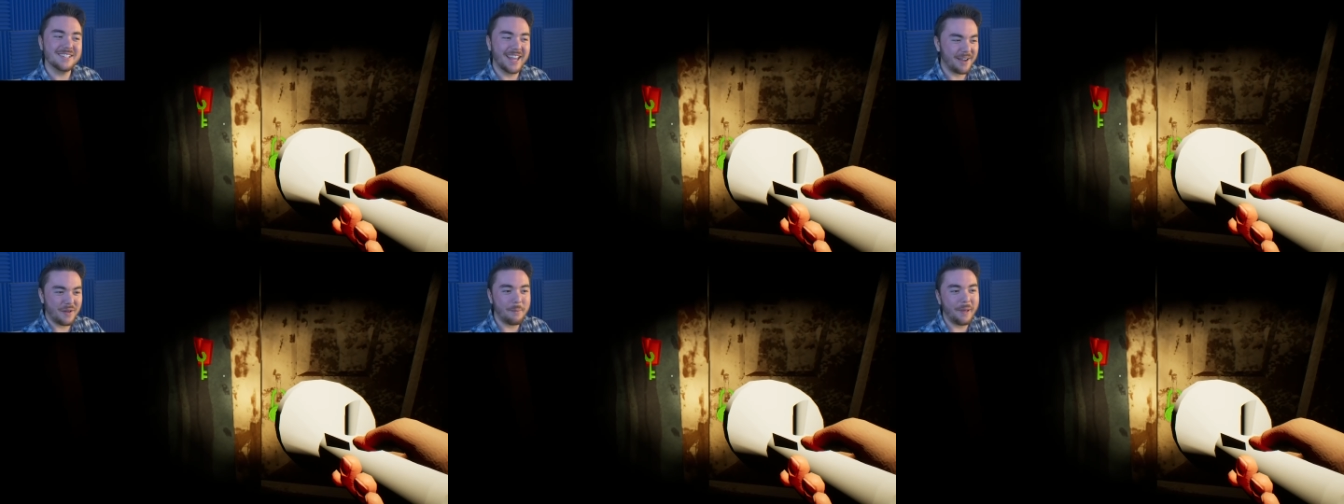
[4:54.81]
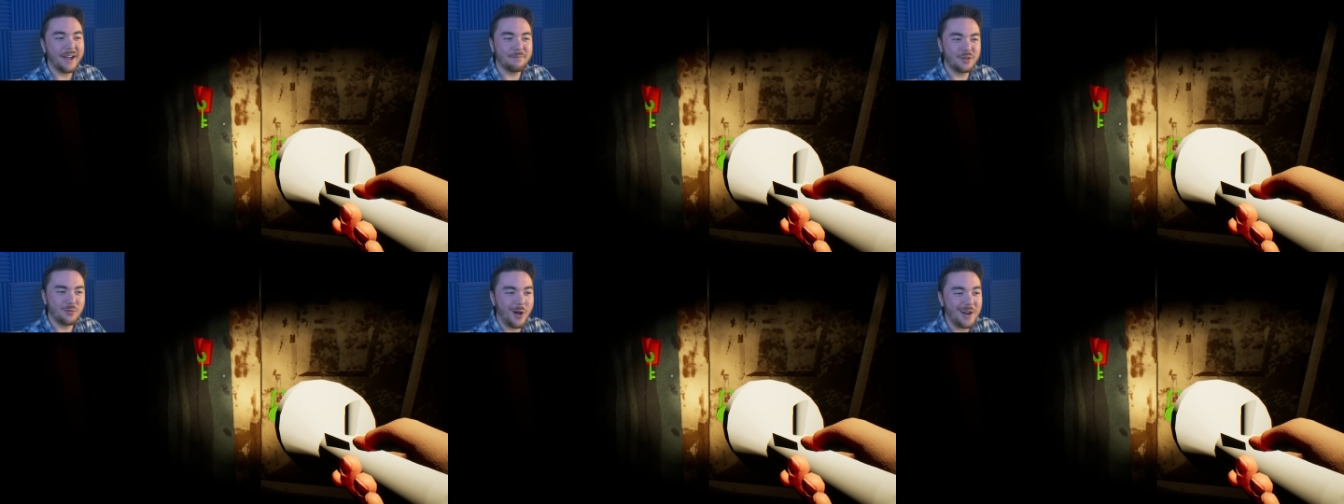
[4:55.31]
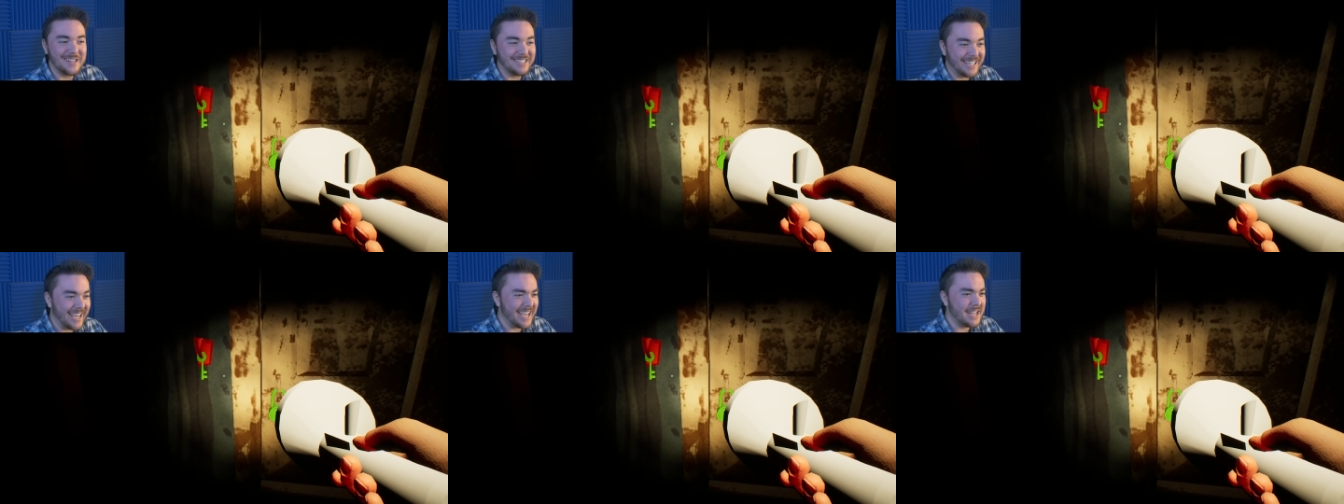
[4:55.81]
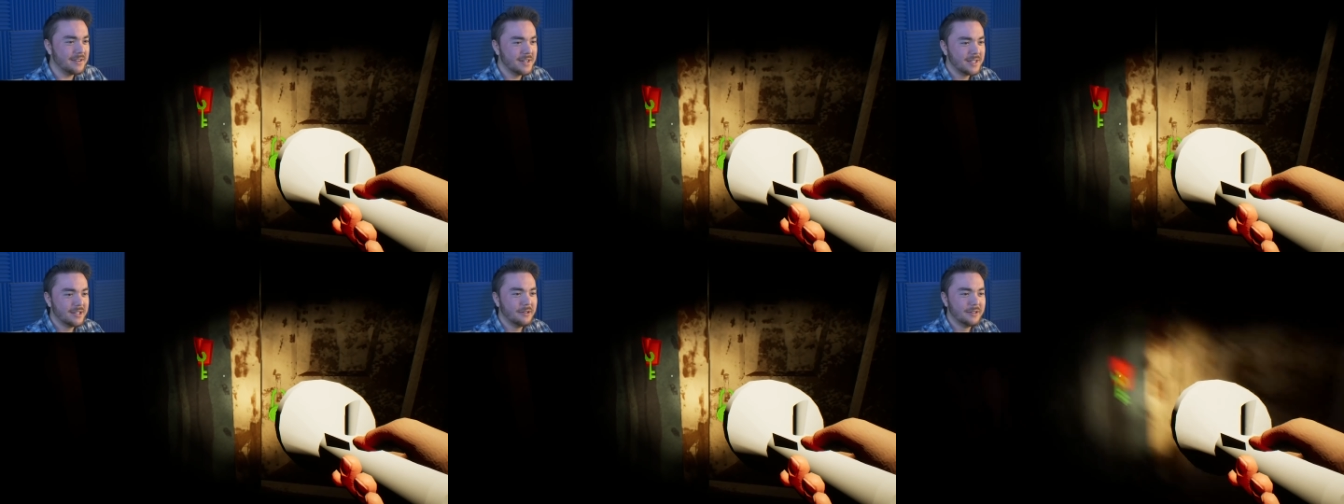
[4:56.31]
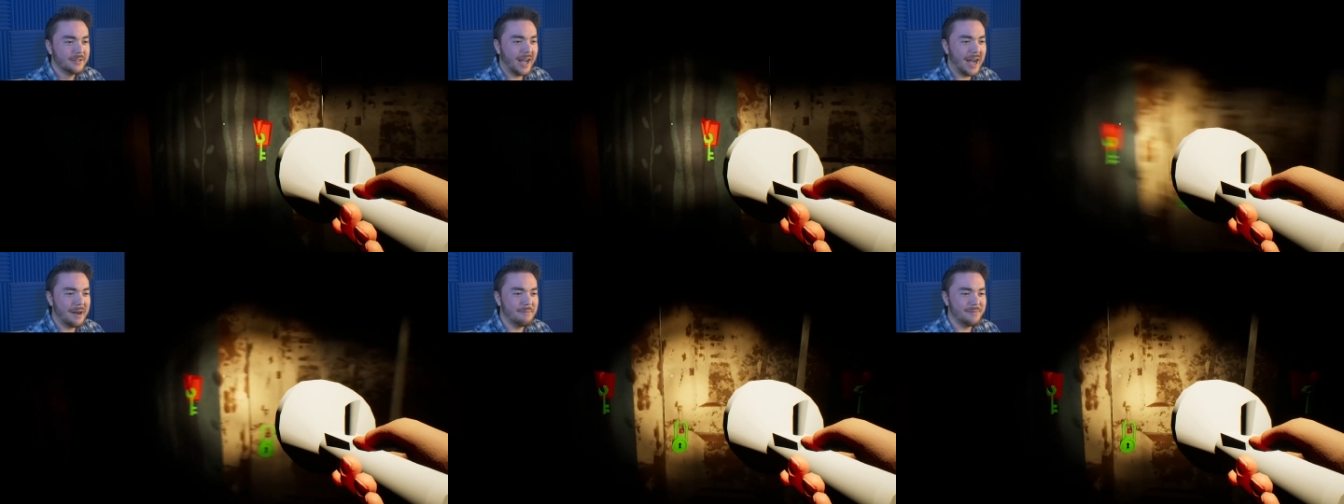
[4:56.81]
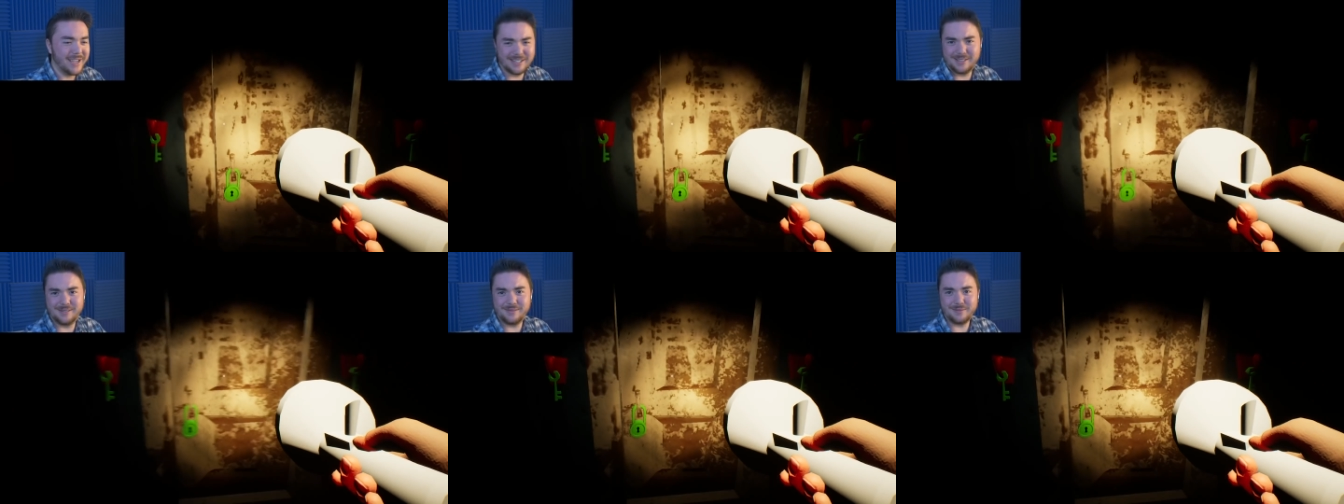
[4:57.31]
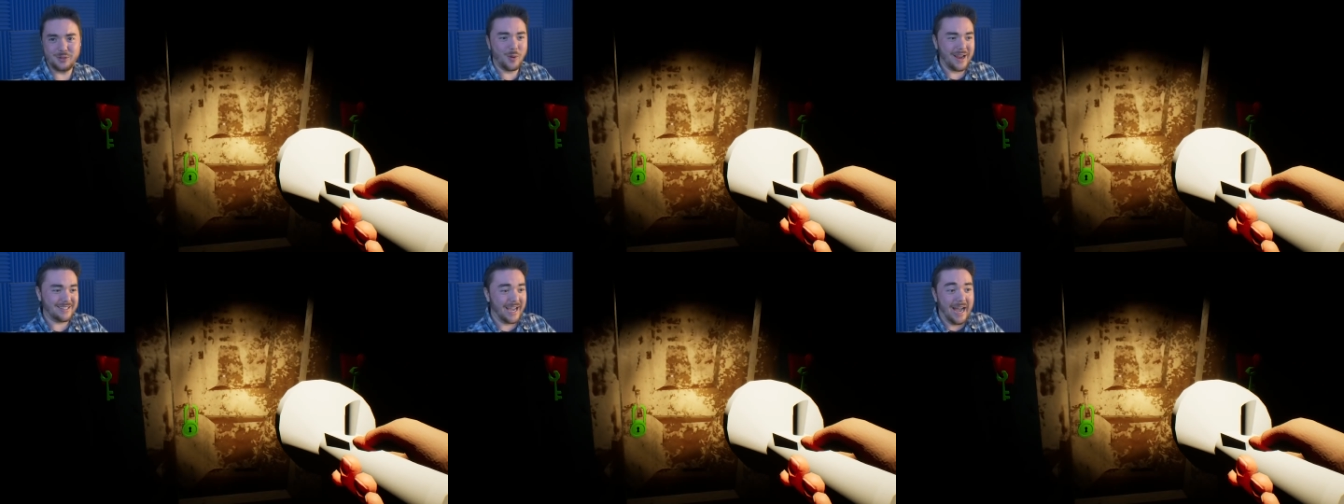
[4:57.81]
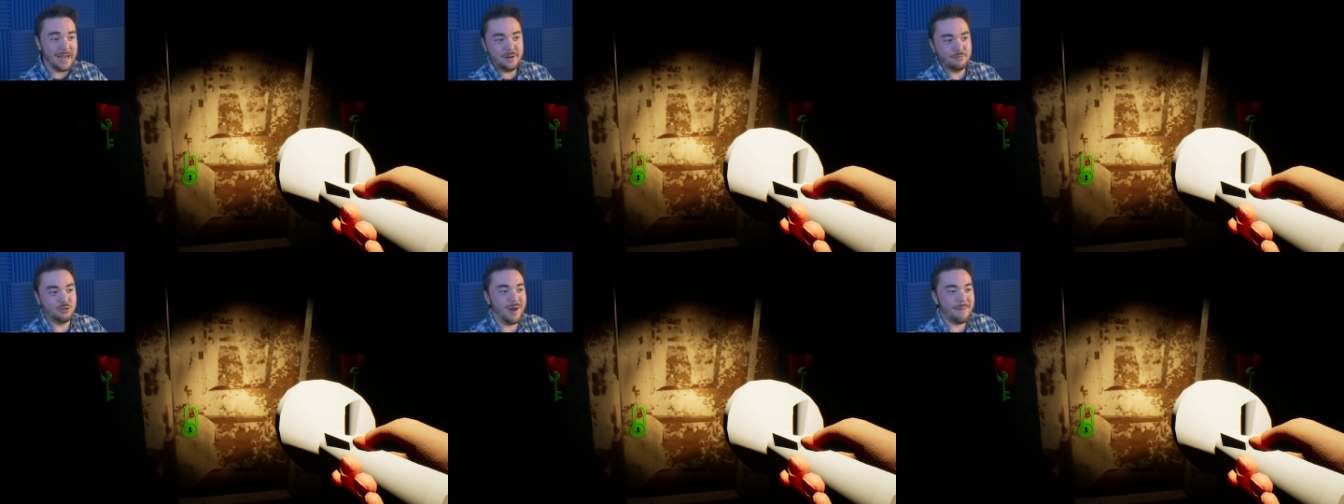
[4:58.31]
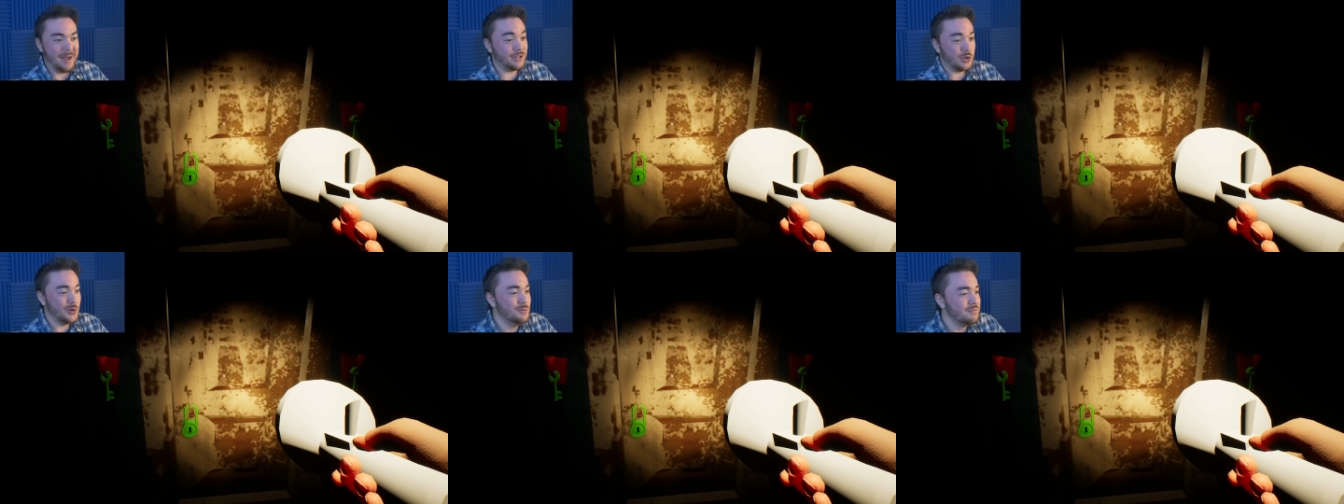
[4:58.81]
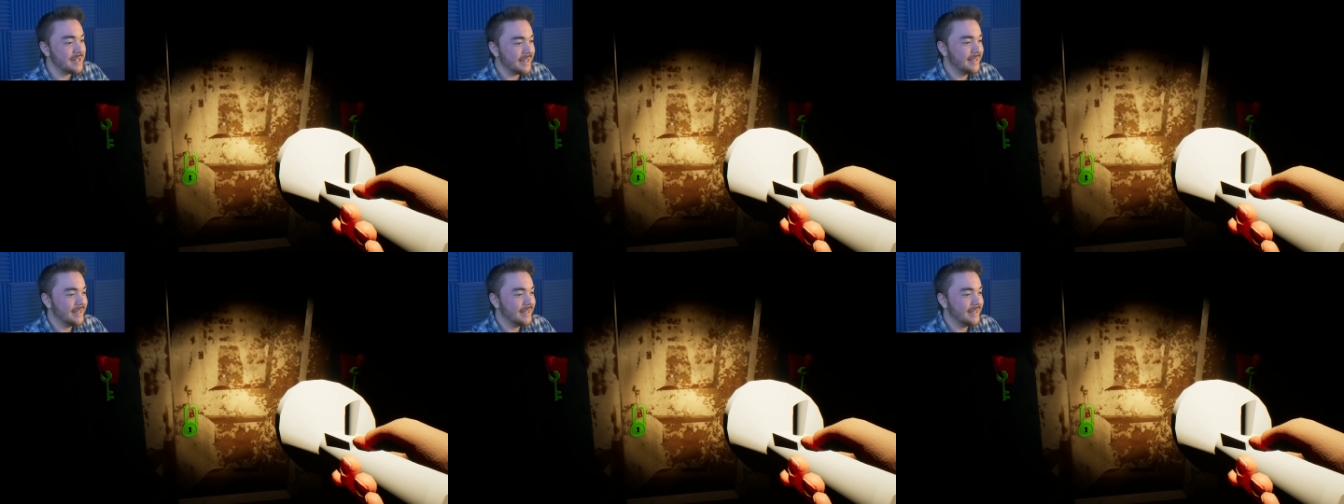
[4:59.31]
Like if I pick up the wrong key, um, is do I die? Do I, am I doomed?